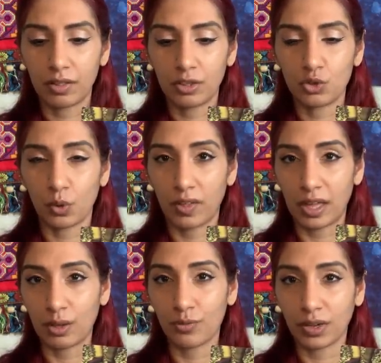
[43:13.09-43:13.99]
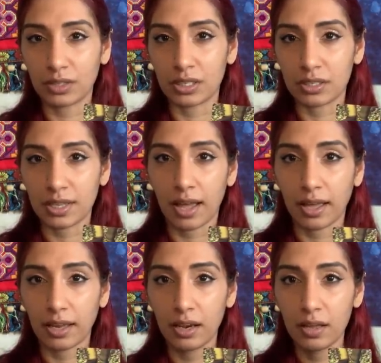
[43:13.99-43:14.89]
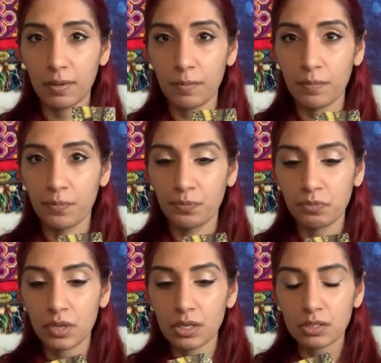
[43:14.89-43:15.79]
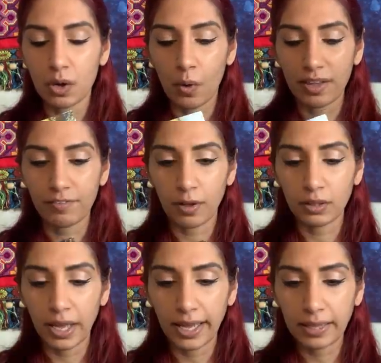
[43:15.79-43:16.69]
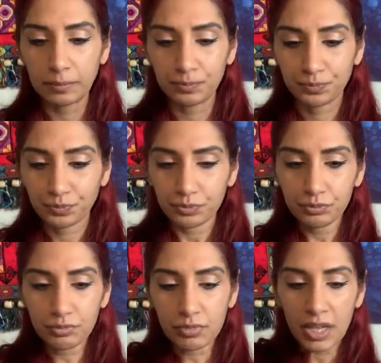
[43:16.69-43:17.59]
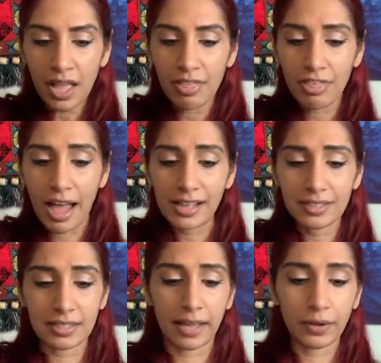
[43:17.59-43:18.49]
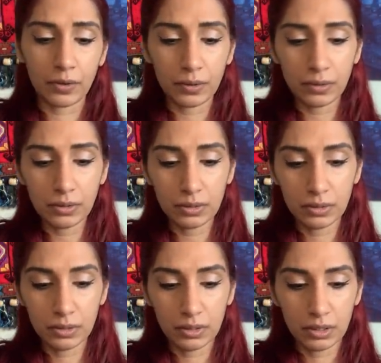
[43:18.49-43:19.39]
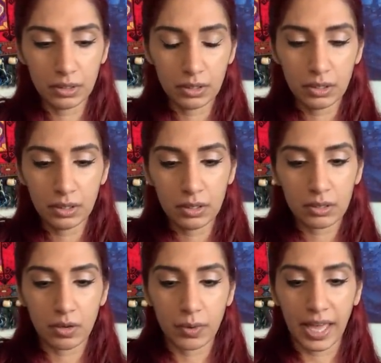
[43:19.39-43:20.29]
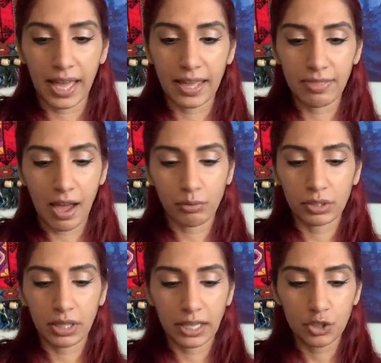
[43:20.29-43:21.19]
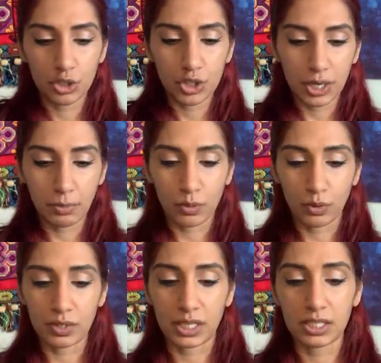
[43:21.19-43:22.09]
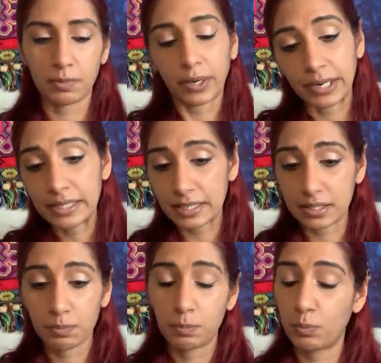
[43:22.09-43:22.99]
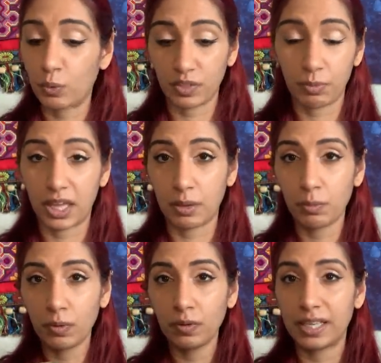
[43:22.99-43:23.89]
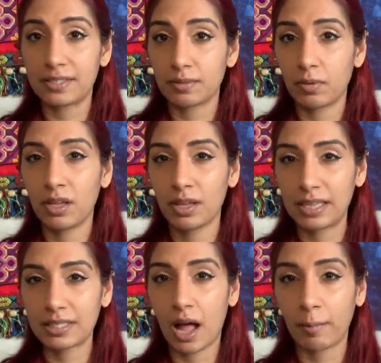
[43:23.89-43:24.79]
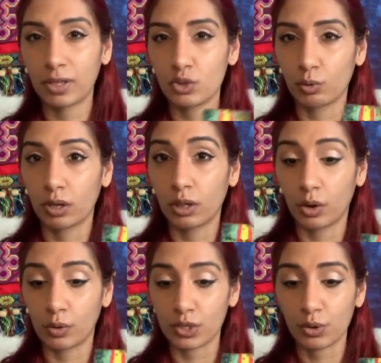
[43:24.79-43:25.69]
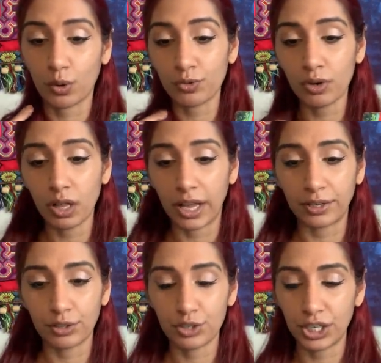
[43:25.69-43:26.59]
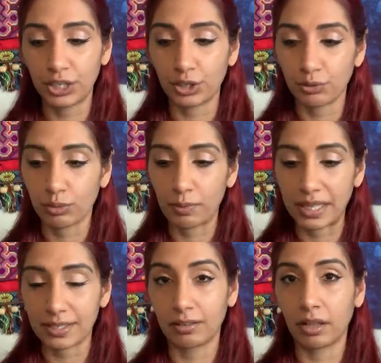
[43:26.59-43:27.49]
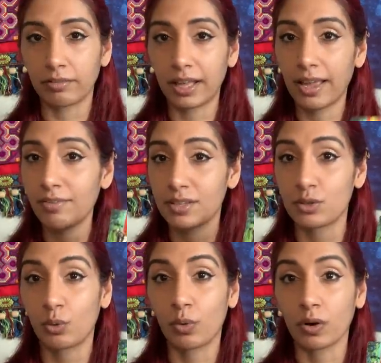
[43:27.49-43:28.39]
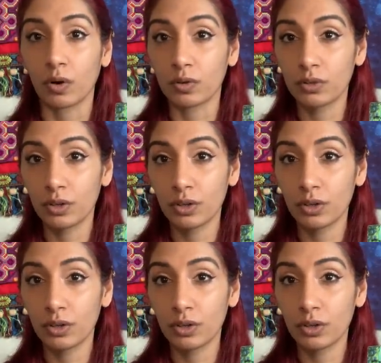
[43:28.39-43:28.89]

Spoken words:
joy that you felt inside. So I felt like that cycle, okay, that relationship or those experiences with people it's coming to a close. Your overall energy and your romantic love life is the world.